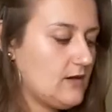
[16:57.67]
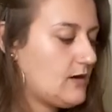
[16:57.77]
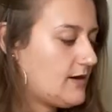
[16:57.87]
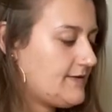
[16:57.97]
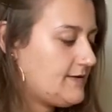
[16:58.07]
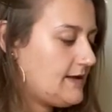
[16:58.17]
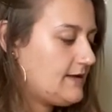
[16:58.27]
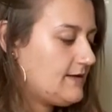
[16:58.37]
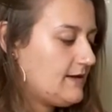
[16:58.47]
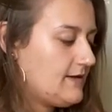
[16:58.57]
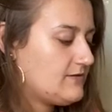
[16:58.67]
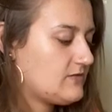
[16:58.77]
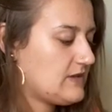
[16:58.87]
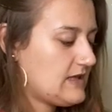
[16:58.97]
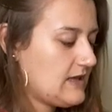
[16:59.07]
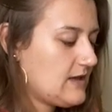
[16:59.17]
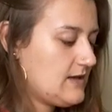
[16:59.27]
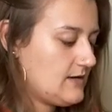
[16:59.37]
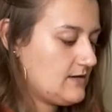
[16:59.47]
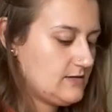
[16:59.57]
on
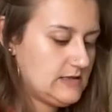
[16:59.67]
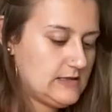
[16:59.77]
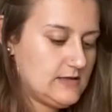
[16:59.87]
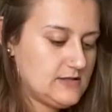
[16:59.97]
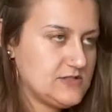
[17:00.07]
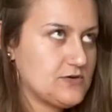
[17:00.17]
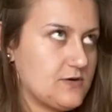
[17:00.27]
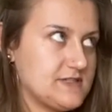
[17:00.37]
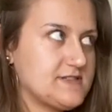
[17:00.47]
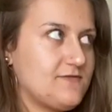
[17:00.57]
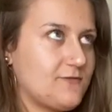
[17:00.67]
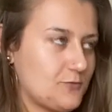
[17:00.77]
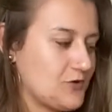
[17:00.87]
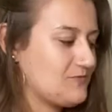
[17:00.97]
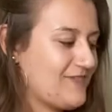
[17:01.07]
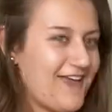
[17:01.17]
the Taurus full moon.